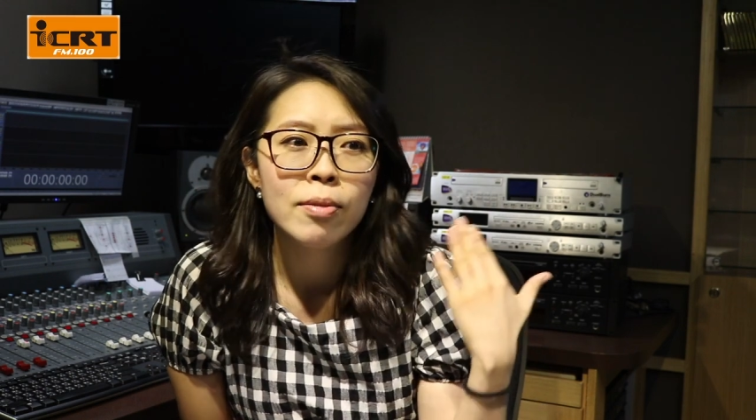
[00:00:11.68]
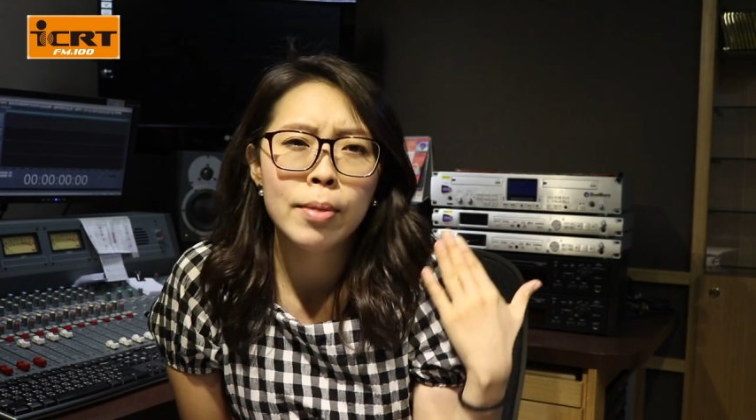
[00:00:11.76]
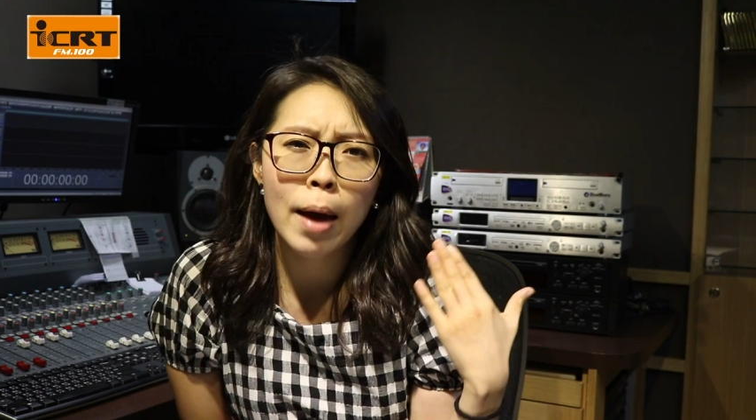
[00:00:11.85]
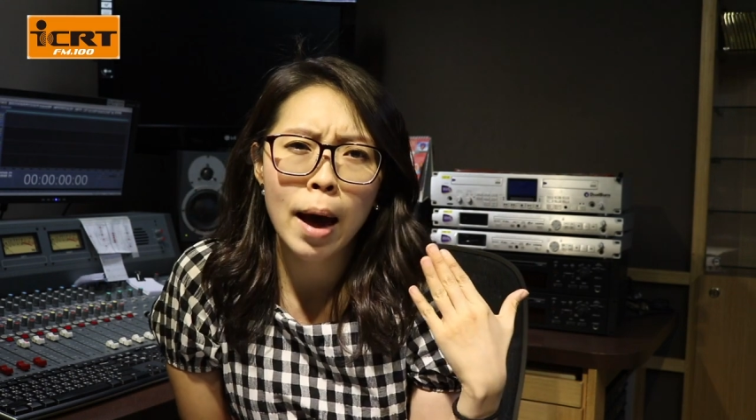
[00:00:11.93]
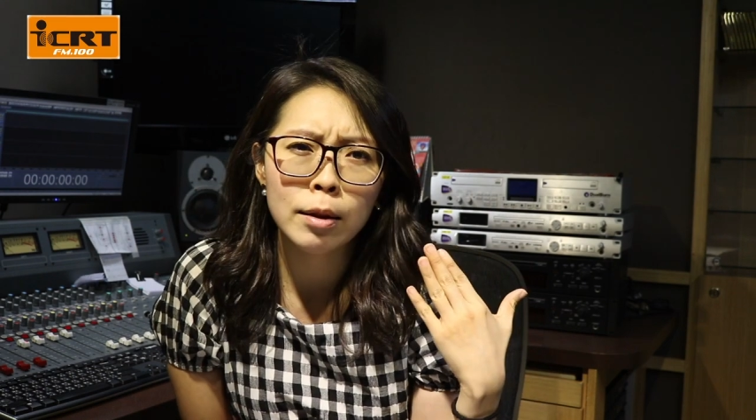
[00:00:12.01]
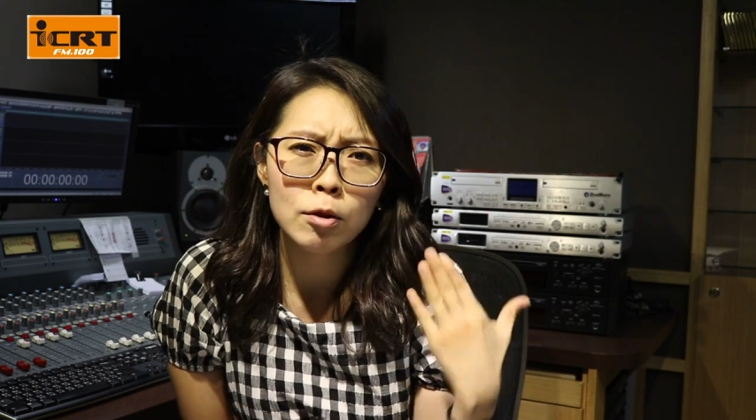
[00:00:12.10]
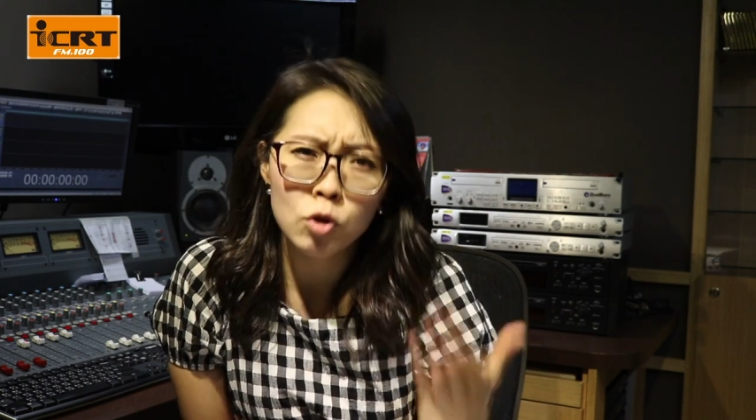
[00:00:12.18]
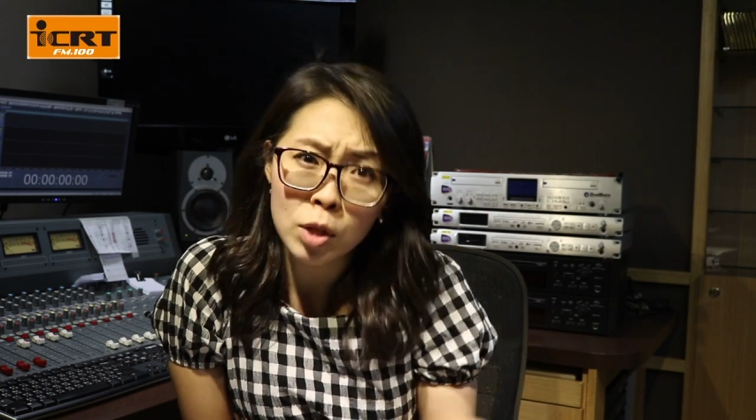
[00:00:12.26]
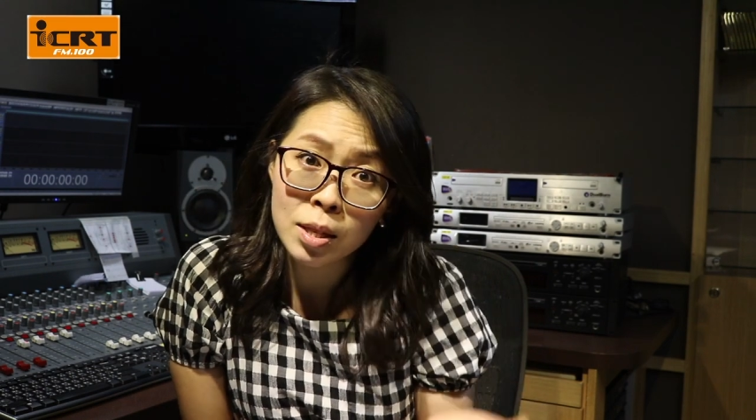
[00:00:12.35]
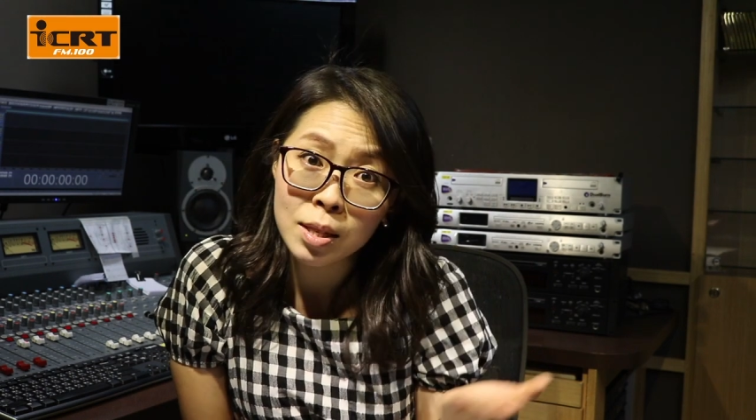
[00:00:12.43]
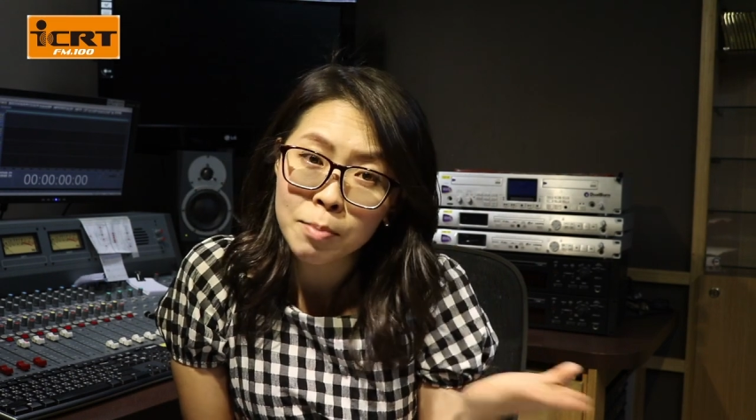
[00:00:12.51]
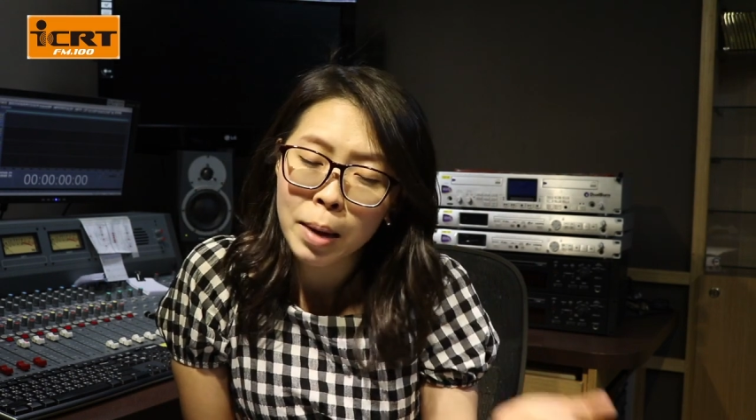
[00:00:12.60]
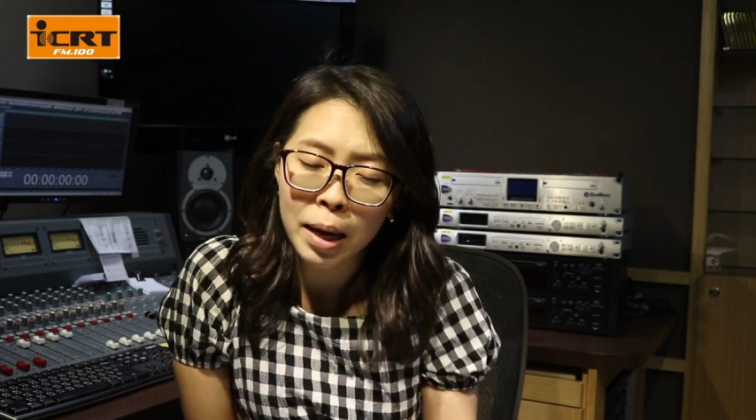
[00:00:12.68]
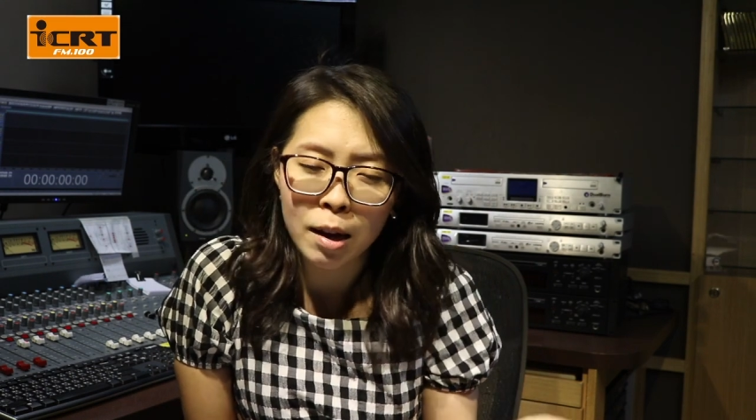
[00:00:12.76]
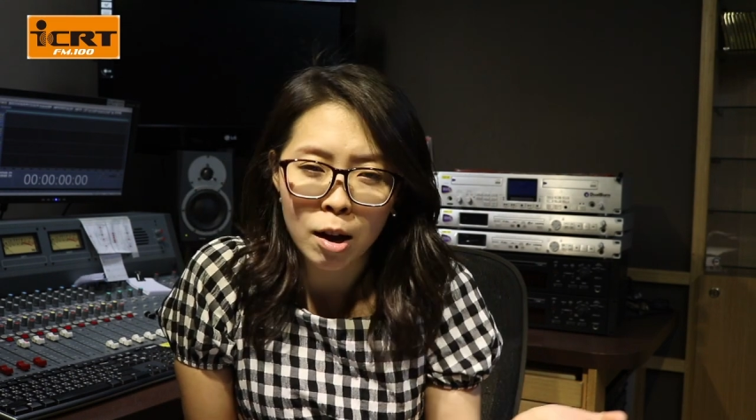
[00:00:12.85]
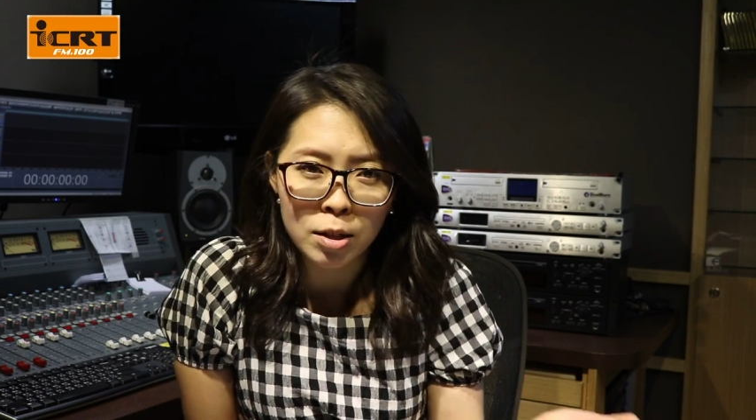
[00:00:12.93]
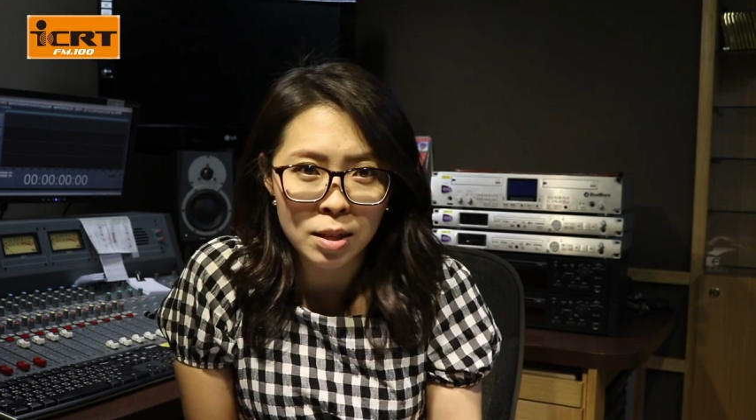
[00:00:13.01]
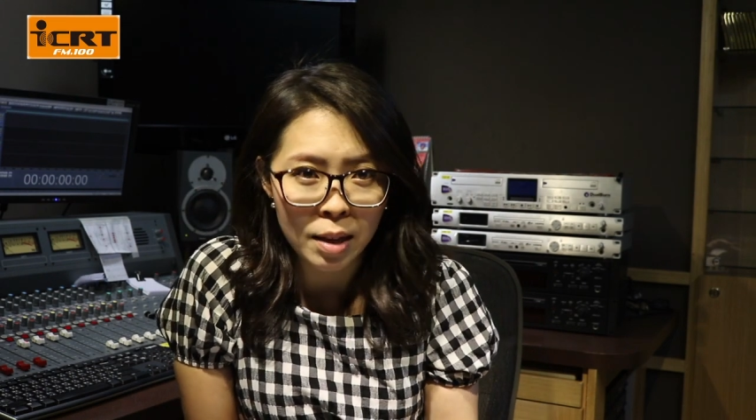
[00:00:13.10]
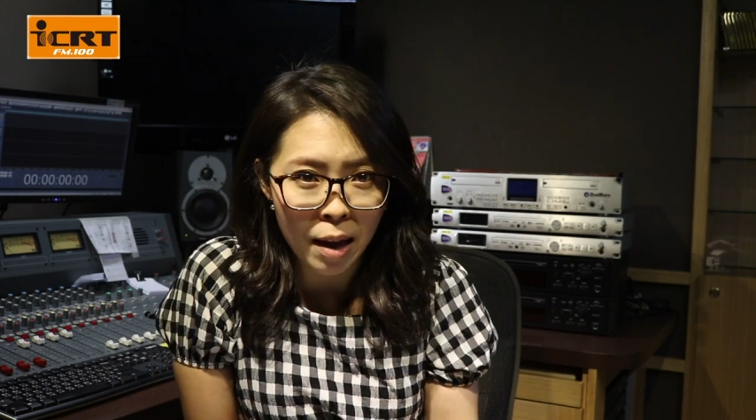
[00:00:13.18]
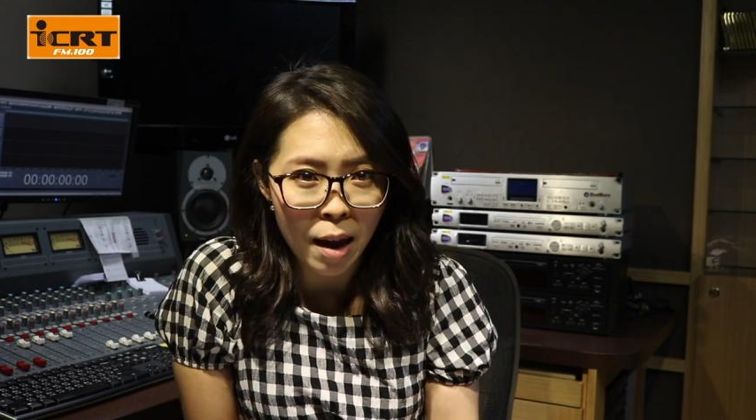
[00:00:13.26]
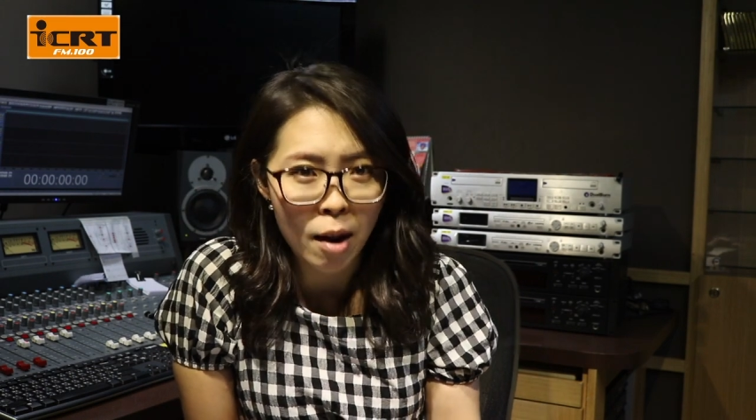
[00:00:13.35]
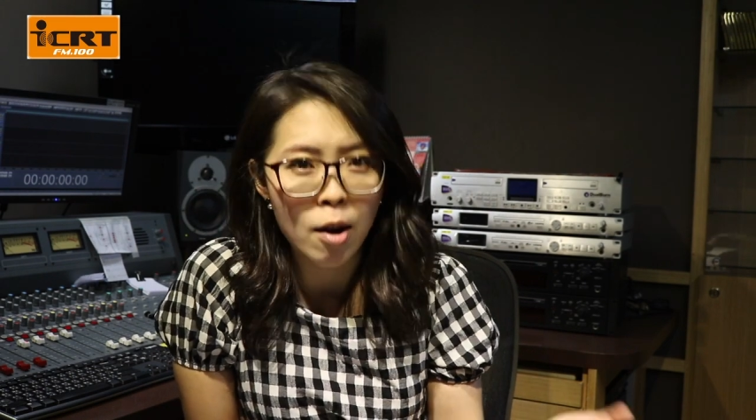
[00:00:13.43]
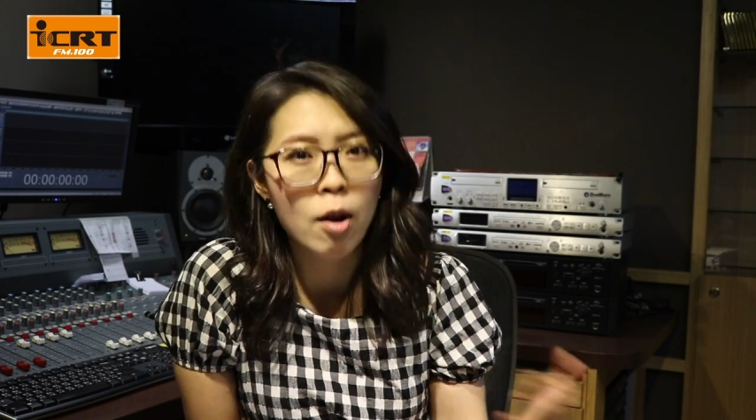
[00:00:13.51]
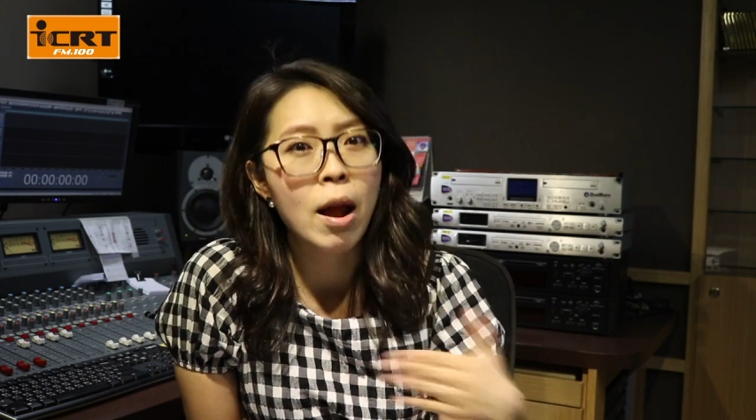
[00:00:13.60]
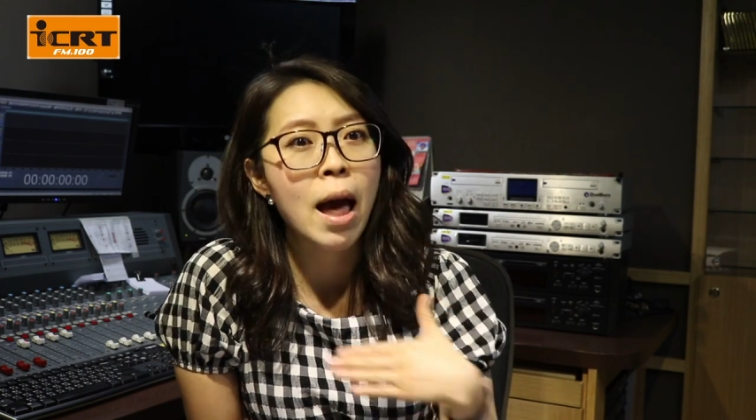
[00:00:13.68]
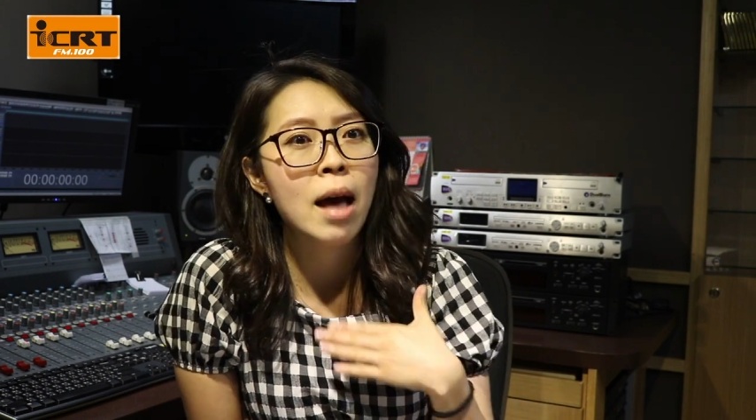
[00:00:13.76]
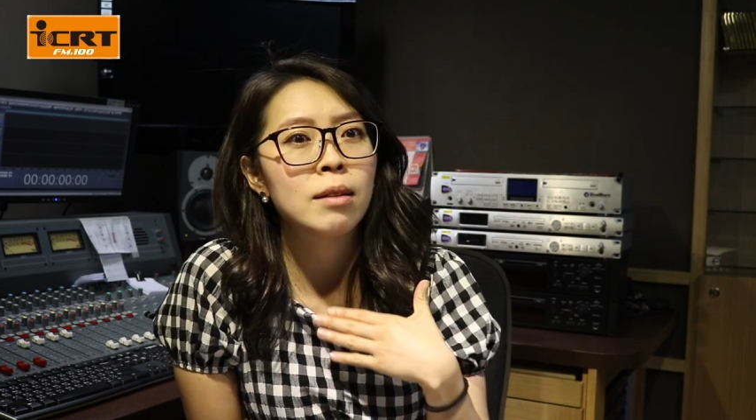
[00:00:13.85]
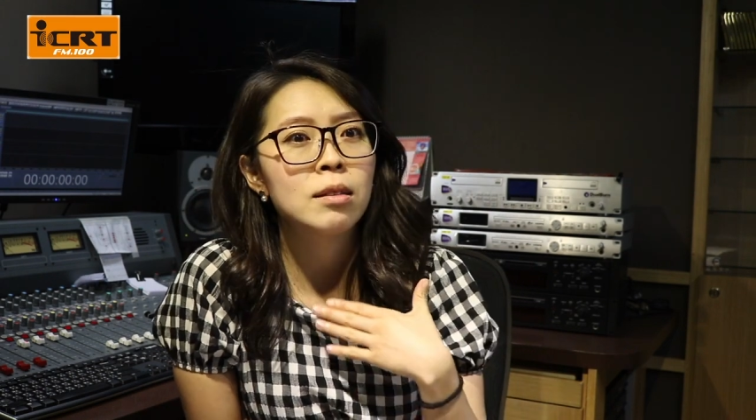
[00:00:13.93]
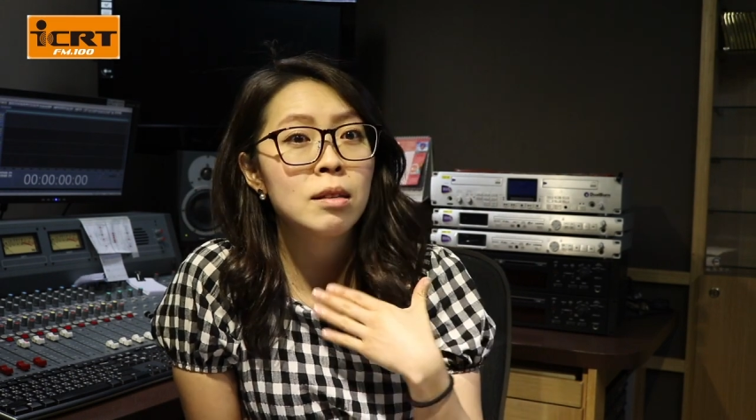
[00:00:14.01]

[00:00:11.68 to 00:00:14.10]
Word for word: that usually doesn't make it onto the air and